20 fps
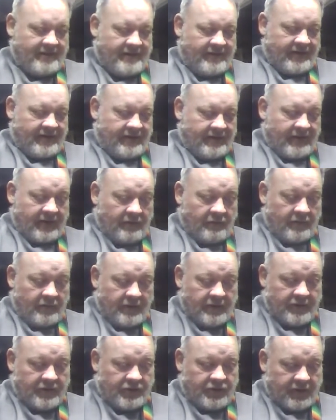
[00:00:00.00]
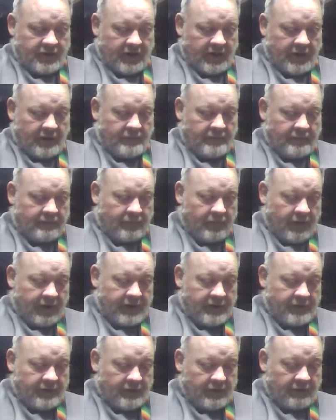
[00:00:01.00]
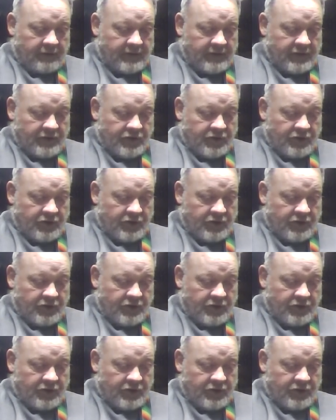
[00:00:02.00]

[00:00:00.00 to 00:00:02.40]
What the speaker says: thing that I wanted to share before I do all these